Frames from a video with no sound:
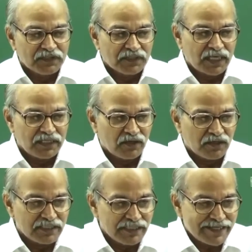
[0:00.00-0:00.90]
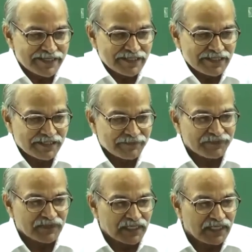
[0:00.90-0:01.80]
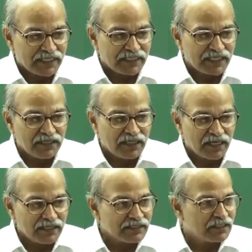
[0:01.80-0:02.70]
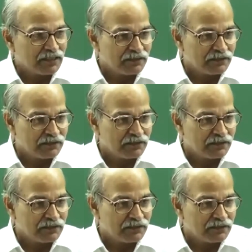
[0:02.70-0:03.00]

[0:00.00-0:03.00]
So, I will oscillate it, and I will ask